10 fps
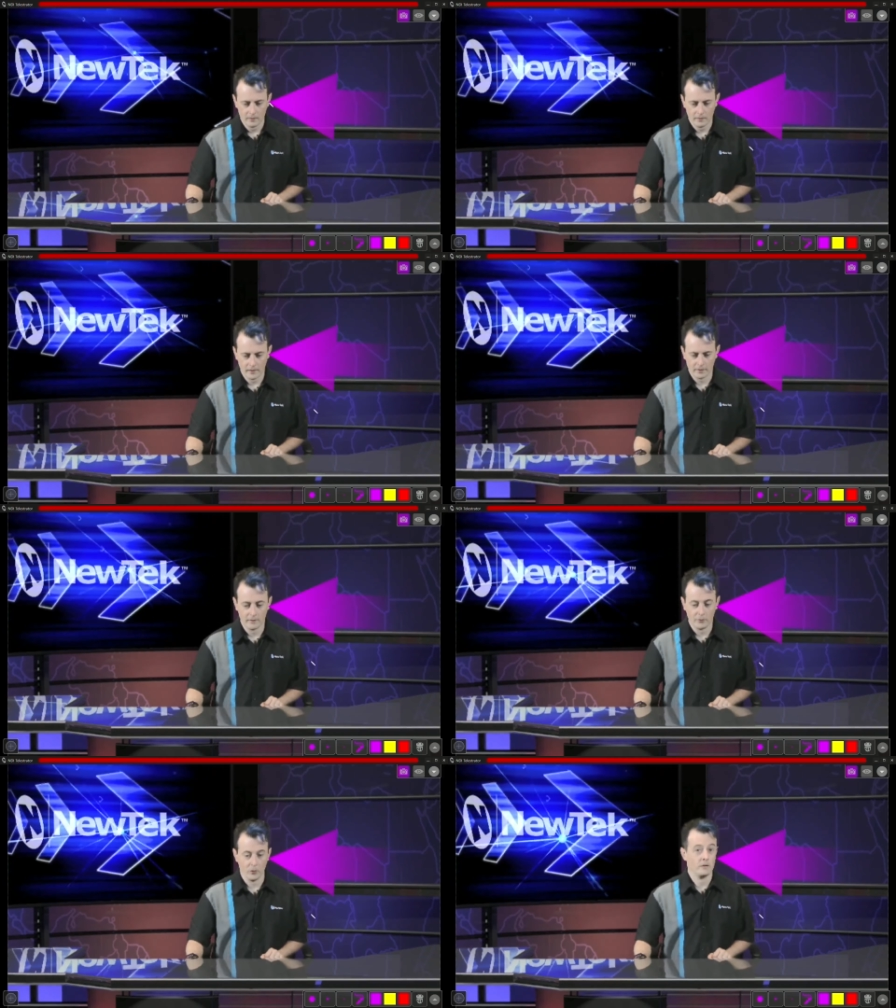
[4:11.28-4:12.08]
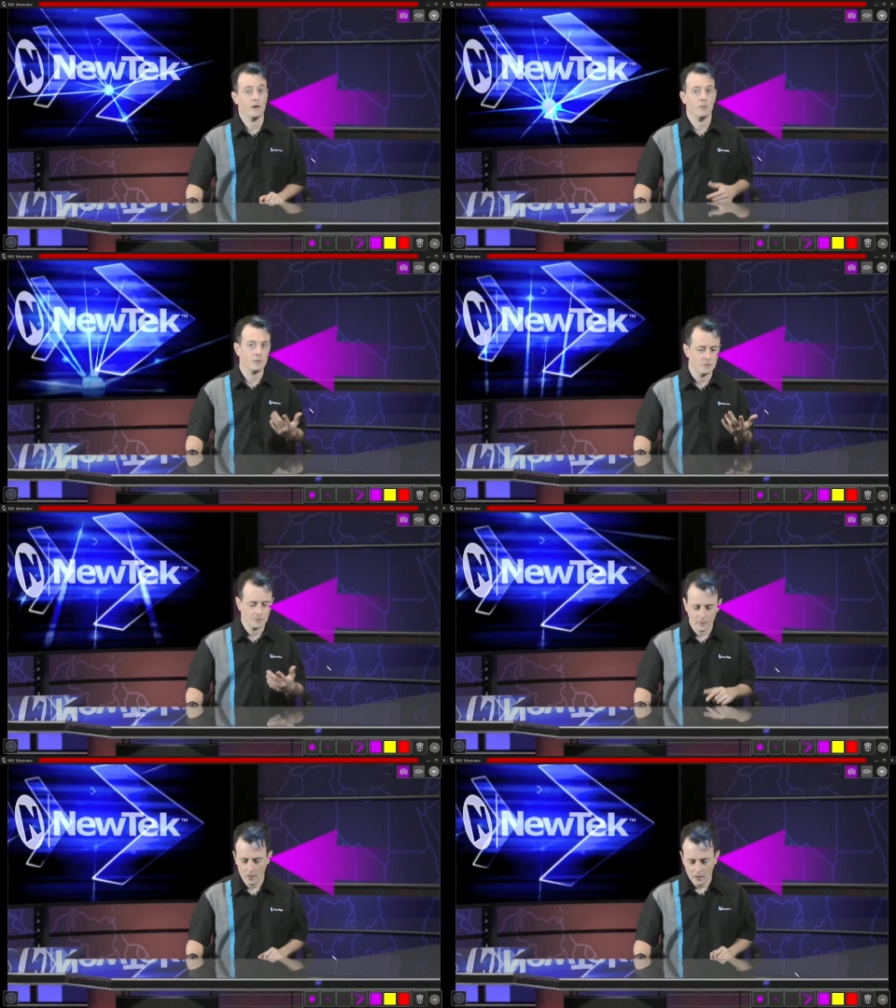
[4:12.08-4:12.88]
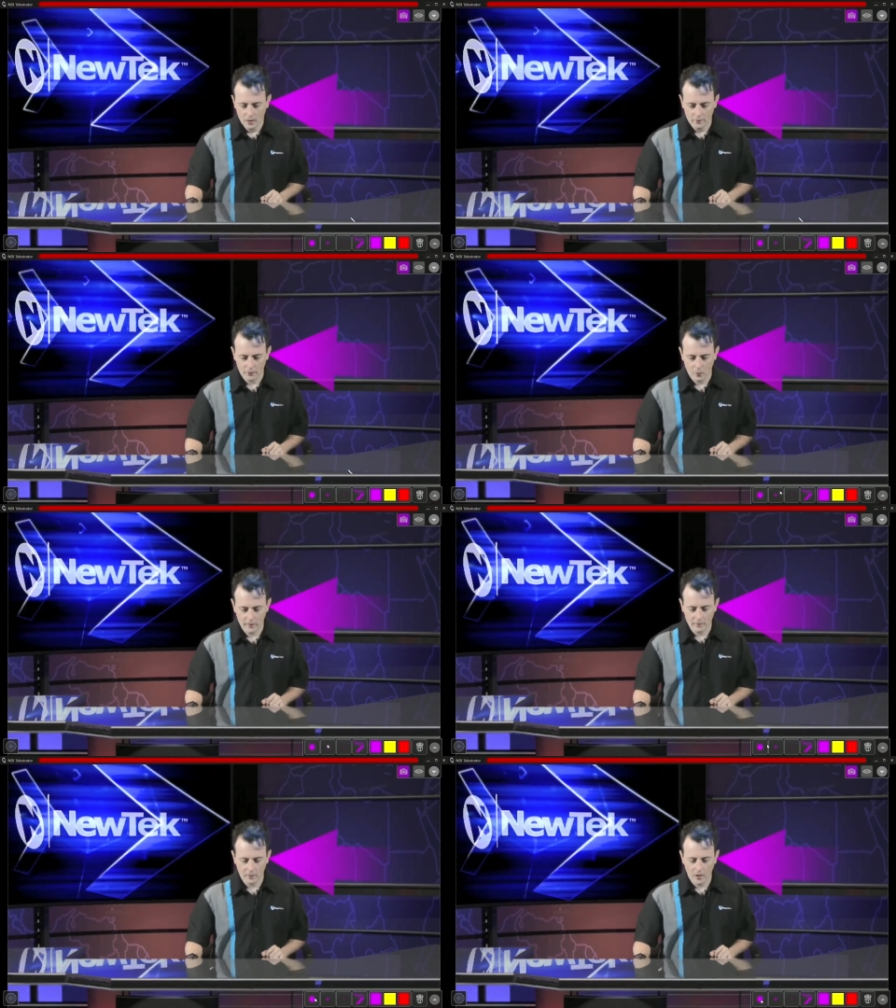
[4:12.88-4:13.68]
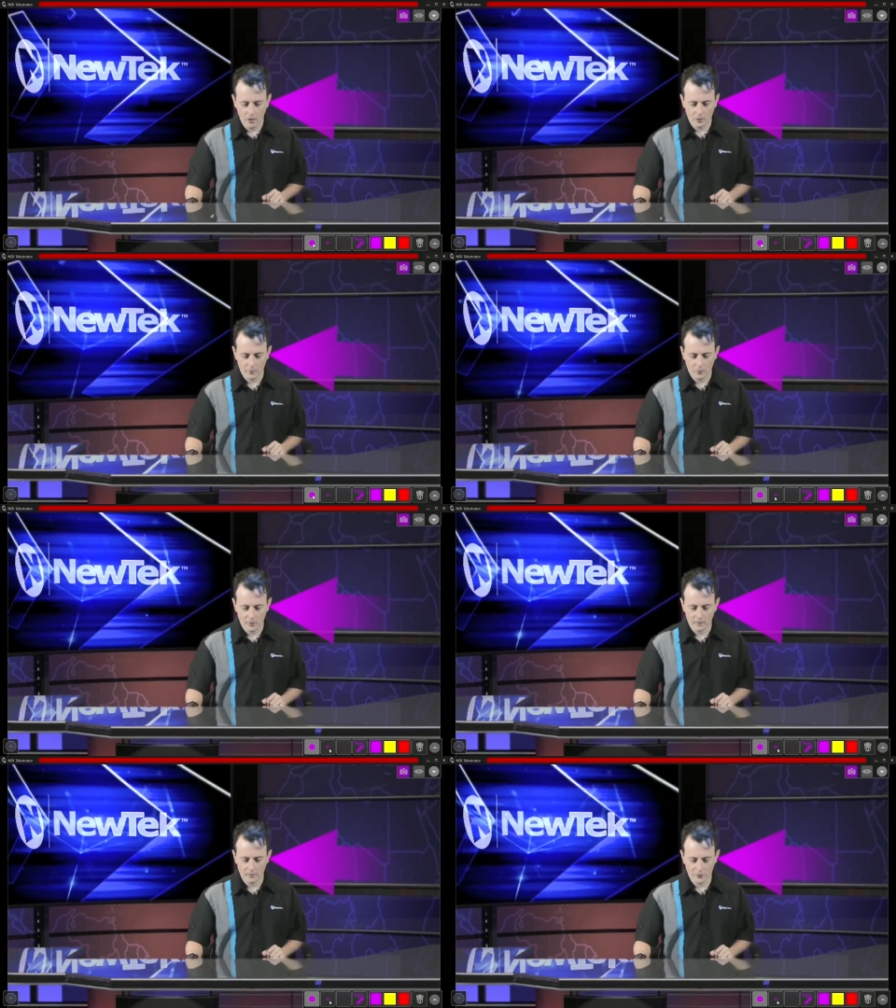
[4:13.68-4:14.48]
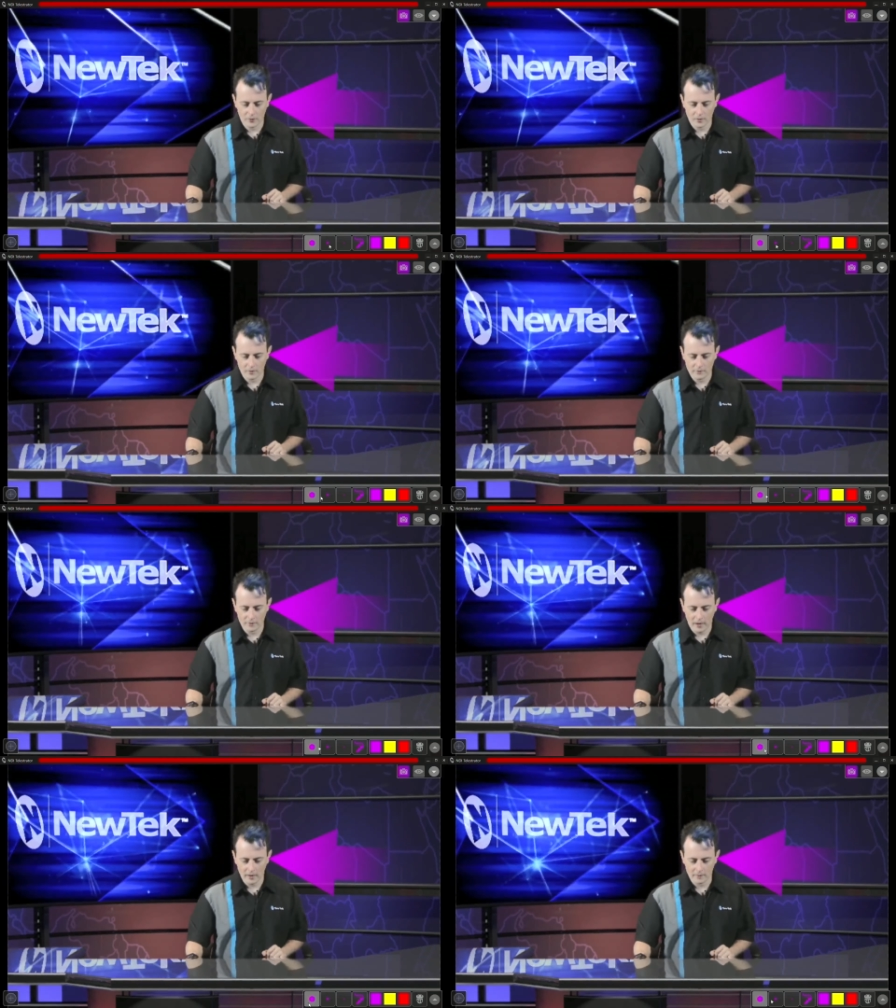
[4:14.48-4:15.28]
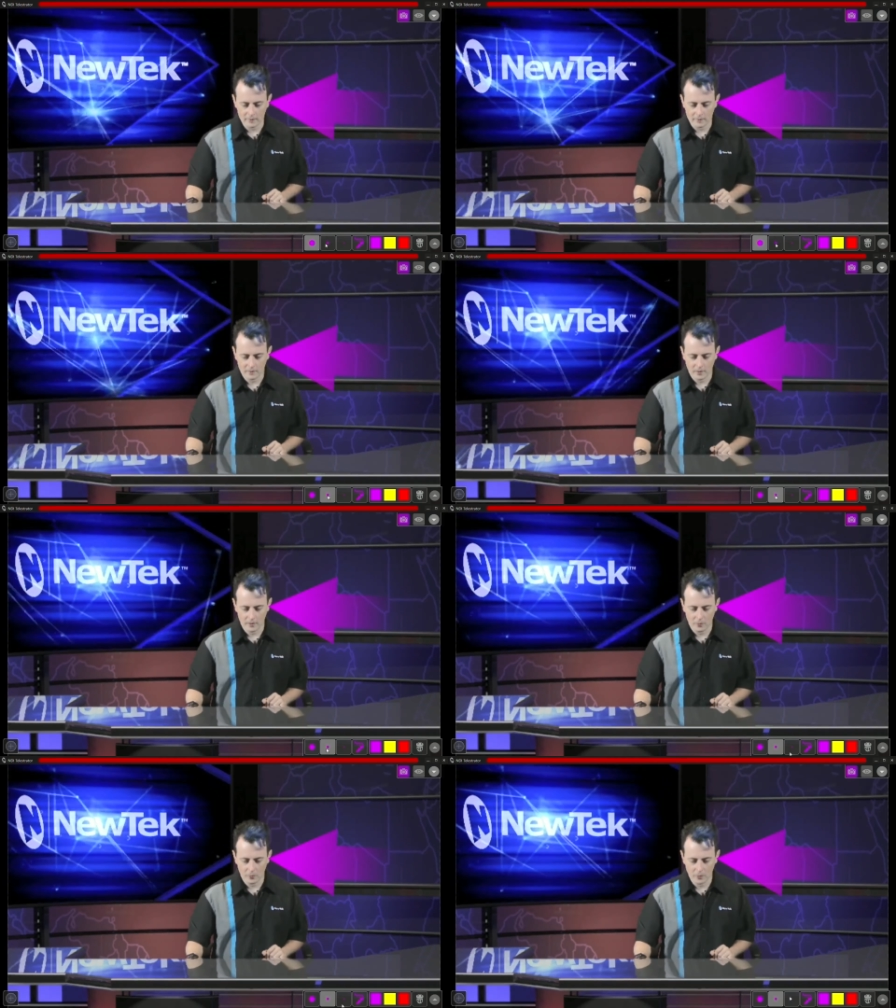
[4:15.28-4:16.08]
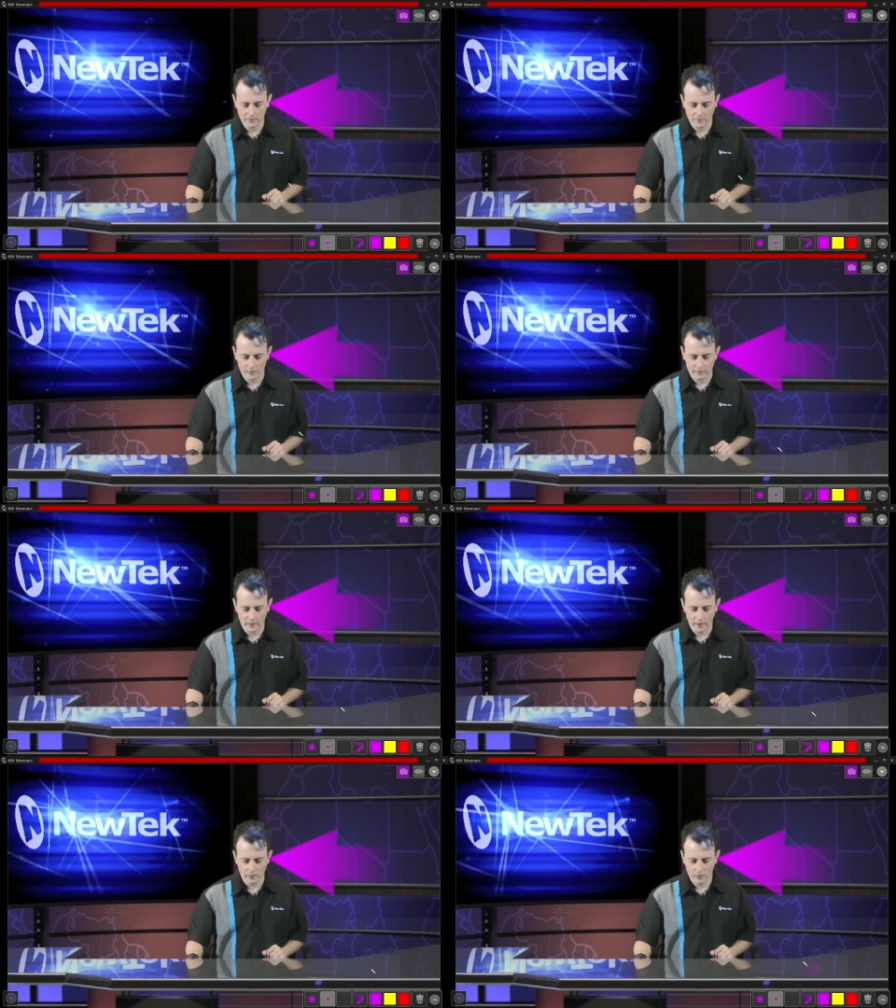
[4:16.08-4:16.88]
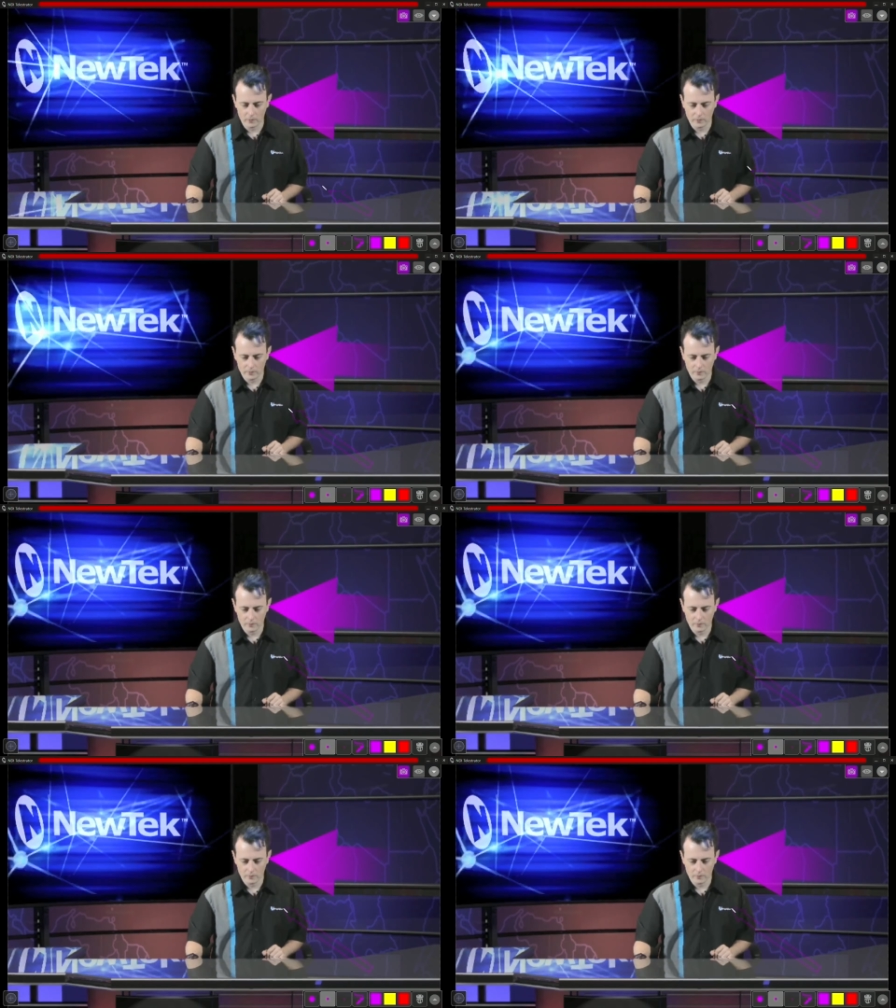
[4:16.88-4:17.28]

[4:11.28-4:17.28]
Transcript: like this, for example. So we can toggle between different size widths of these arrows